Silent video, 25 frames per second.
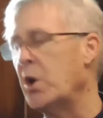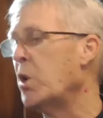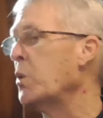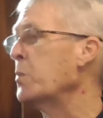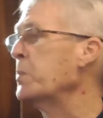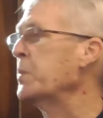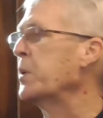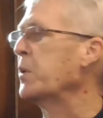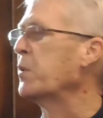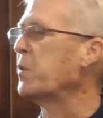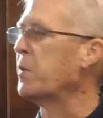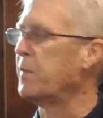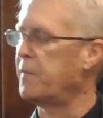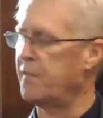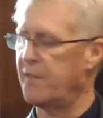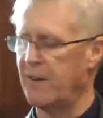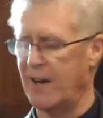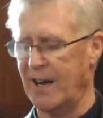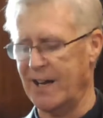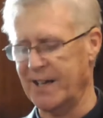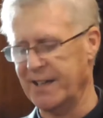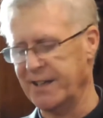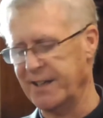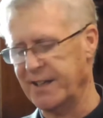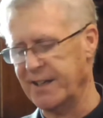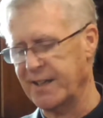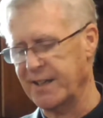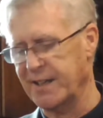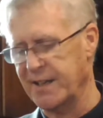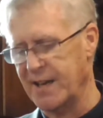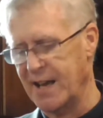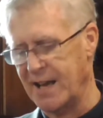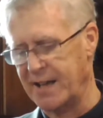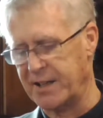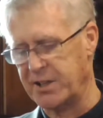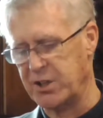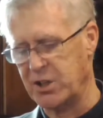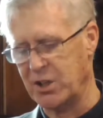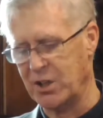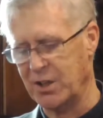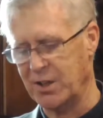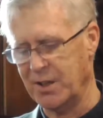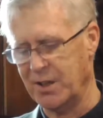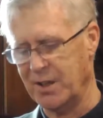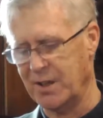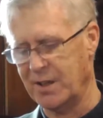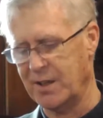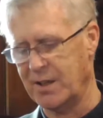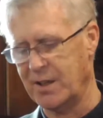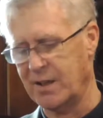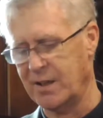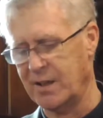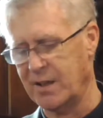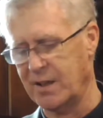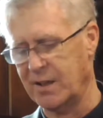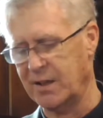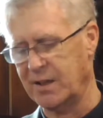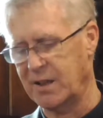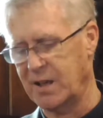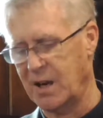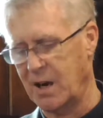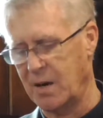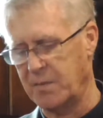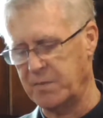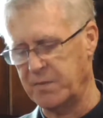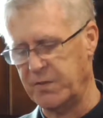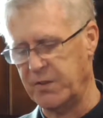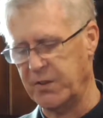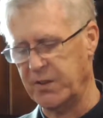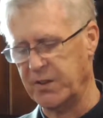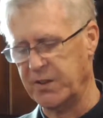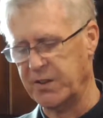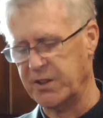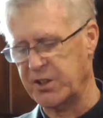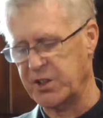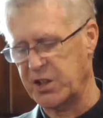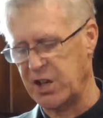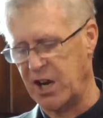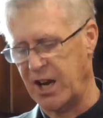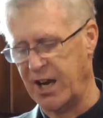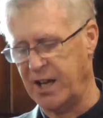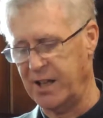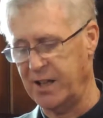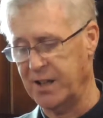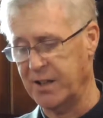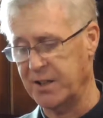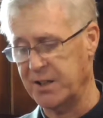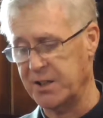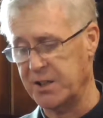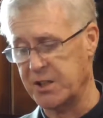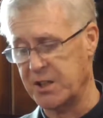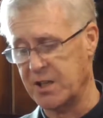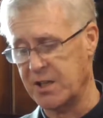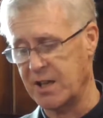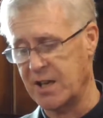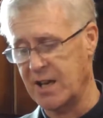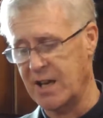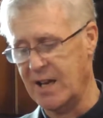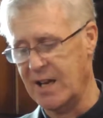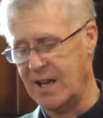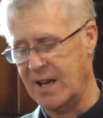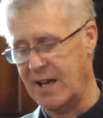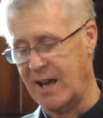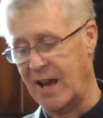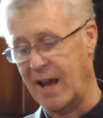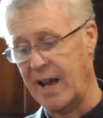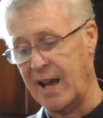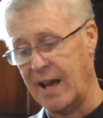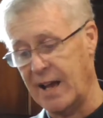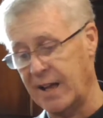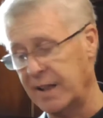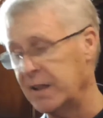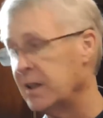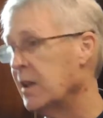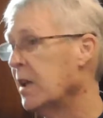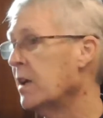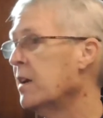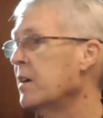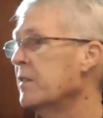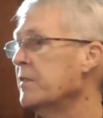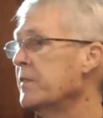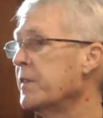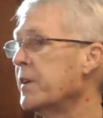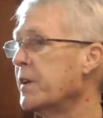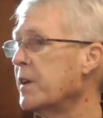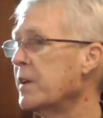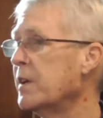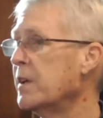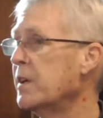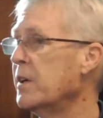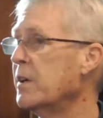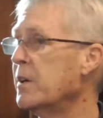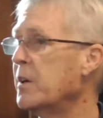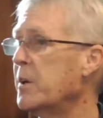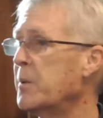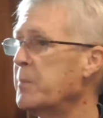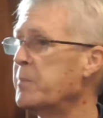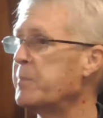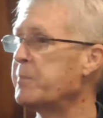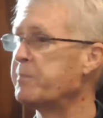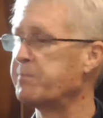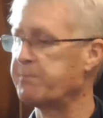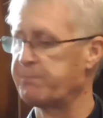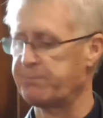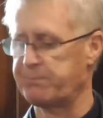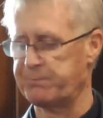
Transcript: We hope you'll find connection, comfort, challenge, and love here.